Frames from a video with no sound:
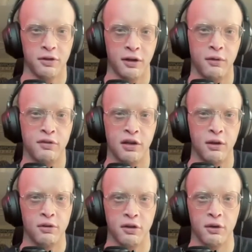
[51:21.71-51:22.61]
Like you've seen
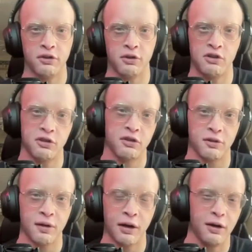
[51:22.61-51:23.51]
those illustrations
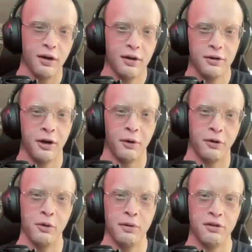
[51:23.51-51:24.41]
of like, you know,
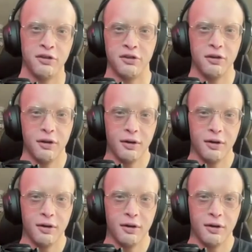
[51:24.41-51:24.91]
humans